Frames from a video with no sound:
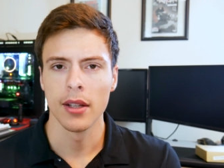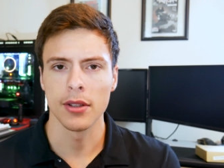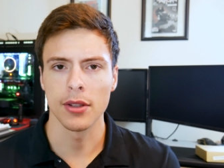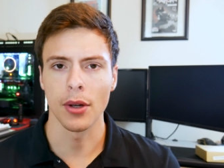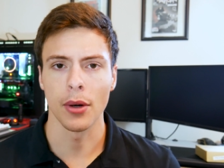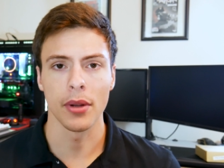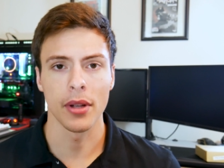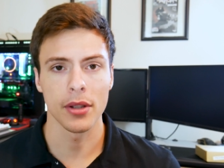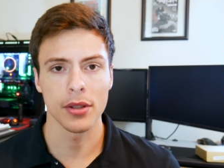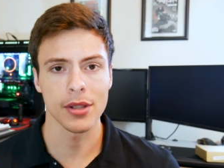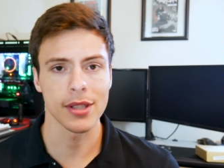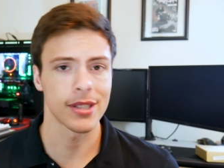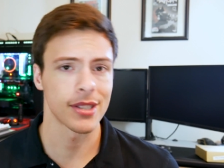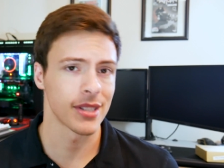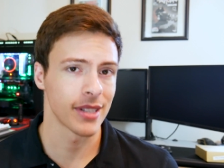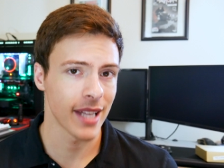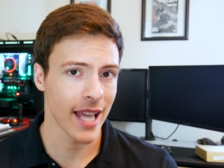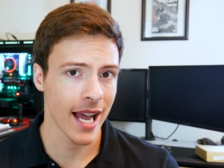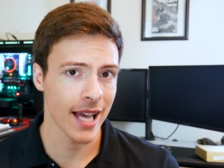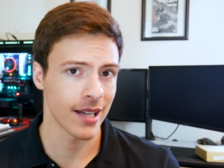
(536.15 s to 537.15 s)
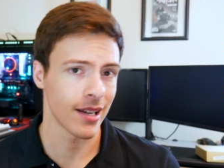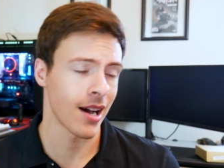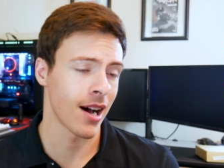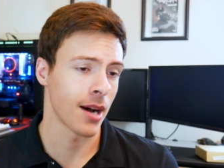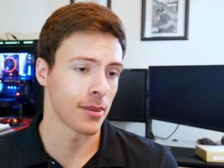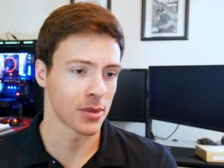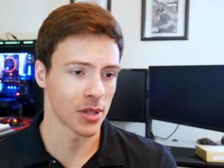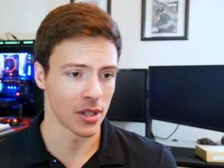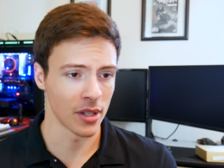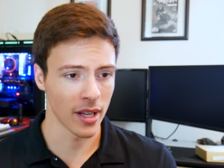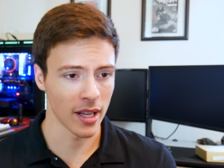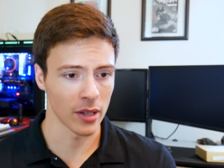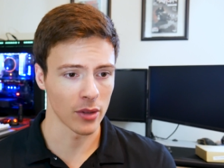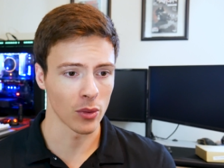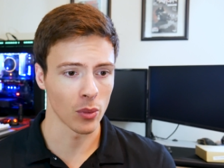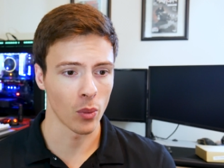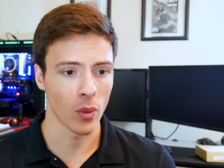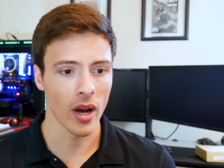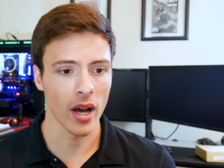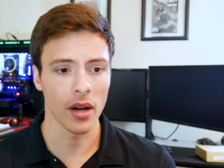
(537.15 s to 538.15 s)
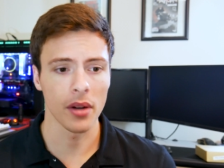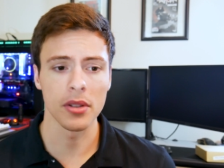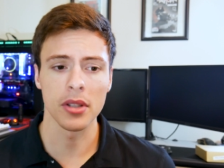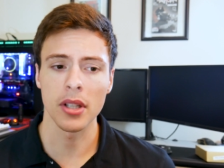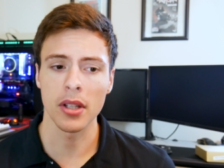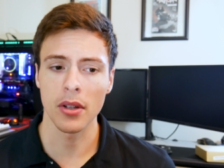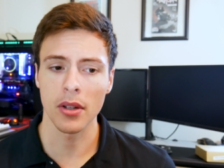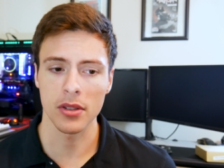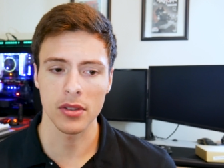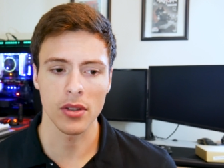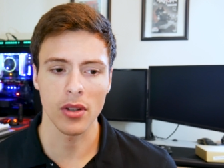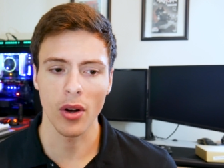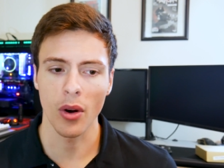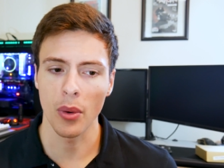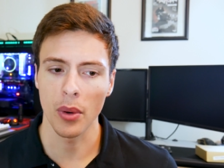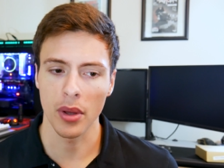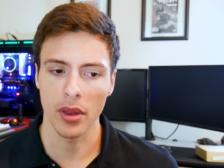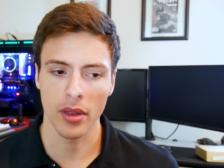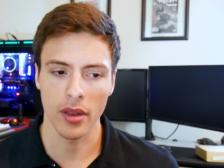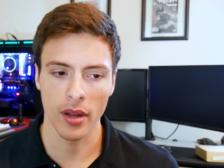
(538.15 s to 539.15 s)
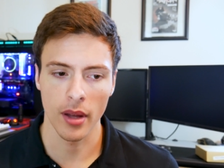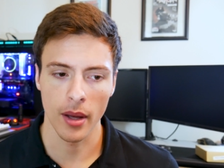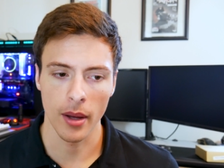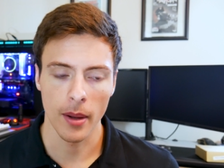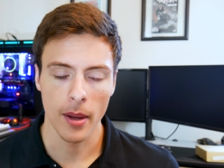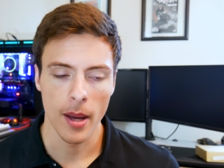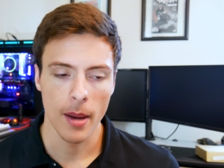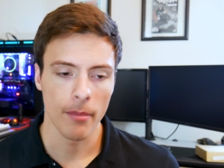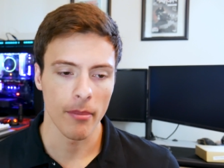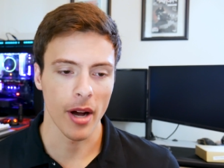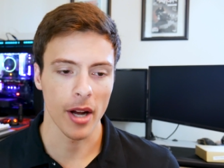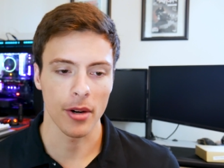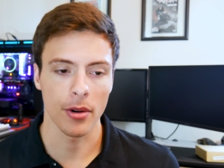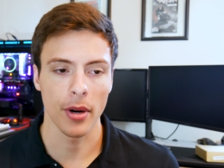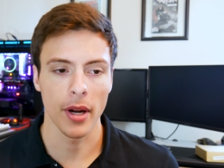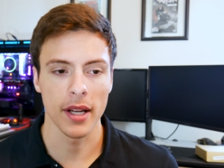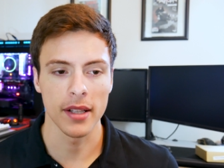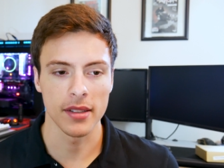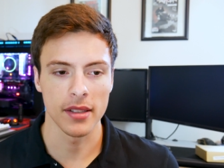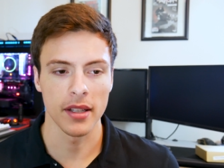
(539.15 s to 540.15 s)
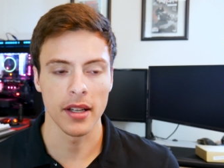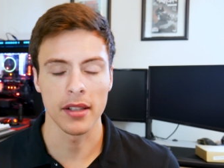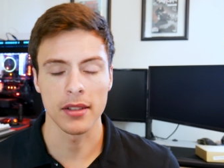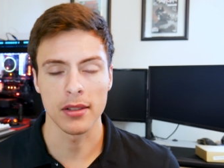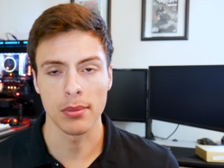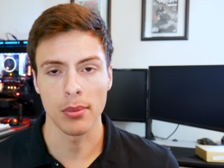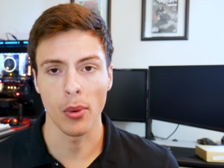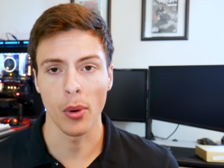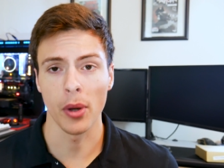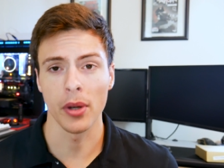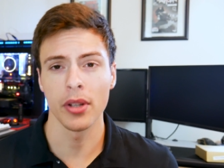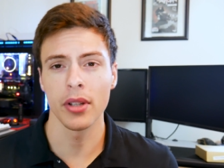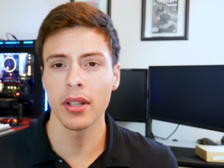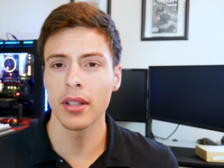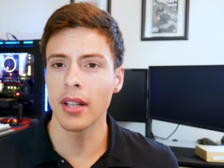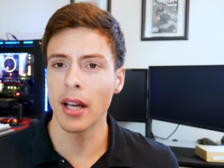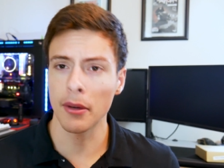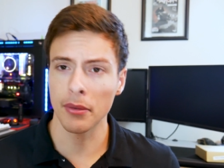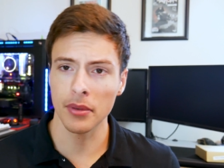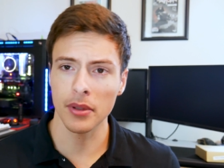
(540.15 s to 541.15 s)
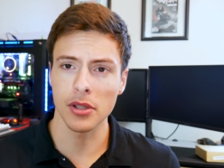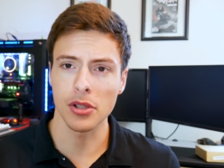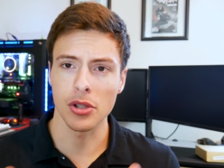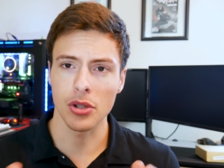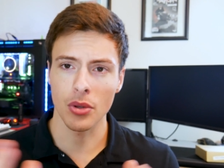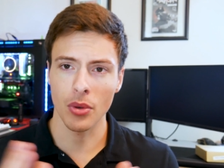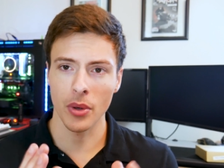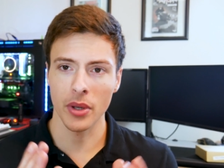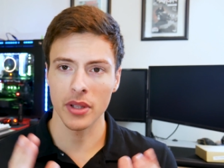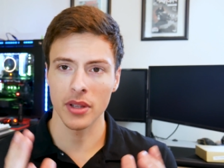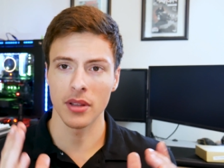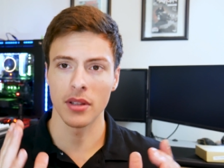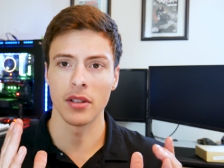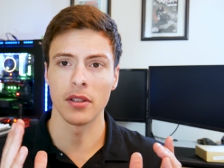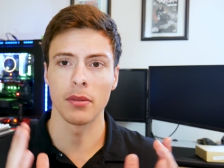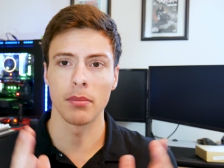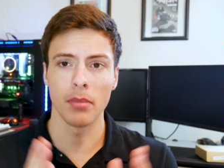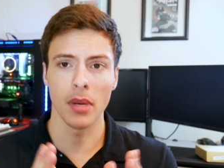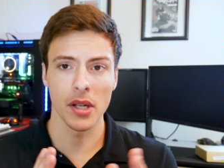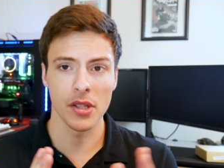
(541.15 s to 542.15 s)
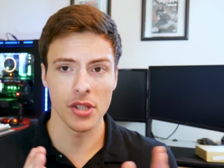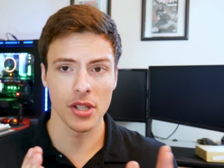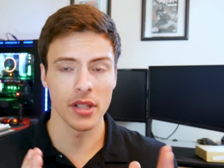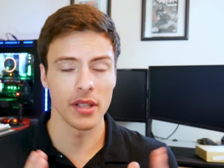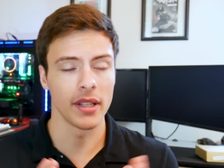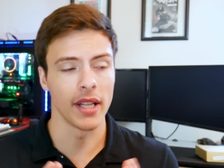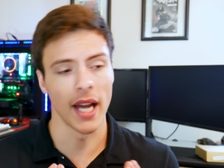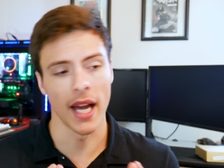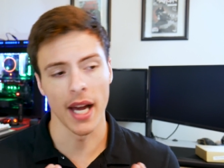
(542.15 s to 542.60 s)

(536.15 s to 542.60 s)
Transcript: So there's also that option as well, and you can also go with the micro A T X board. You could definitely shorten this budget